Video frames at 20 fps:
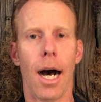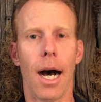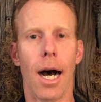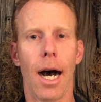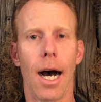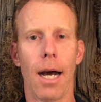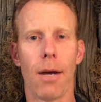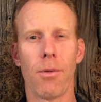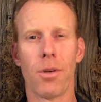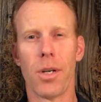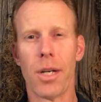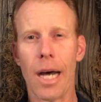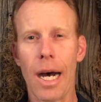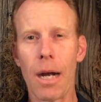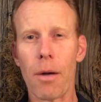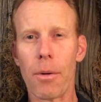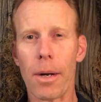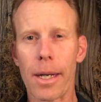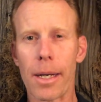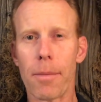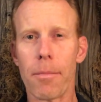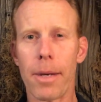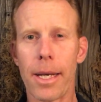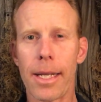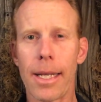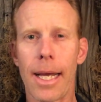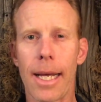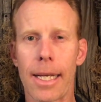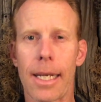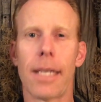I would not
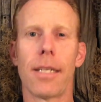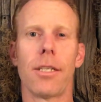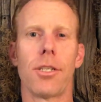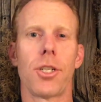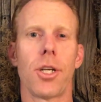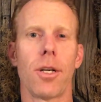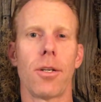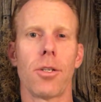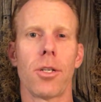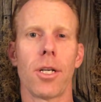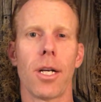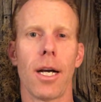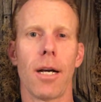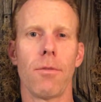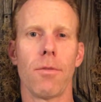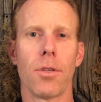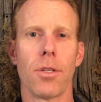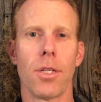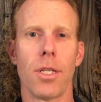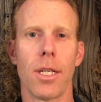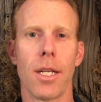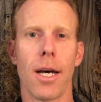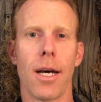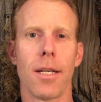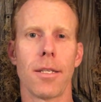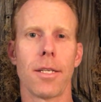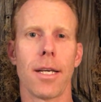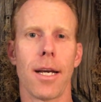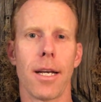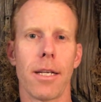recommend that kind of charger. I was
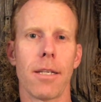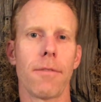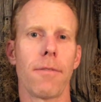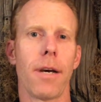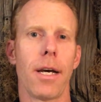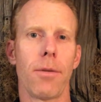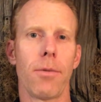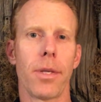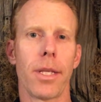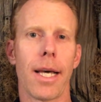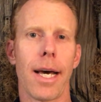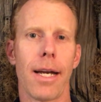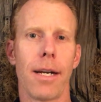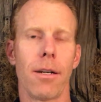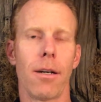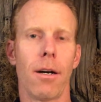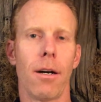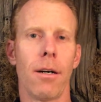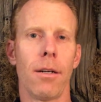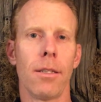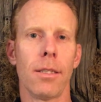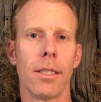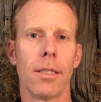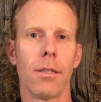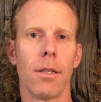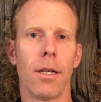not satisfied with that at all.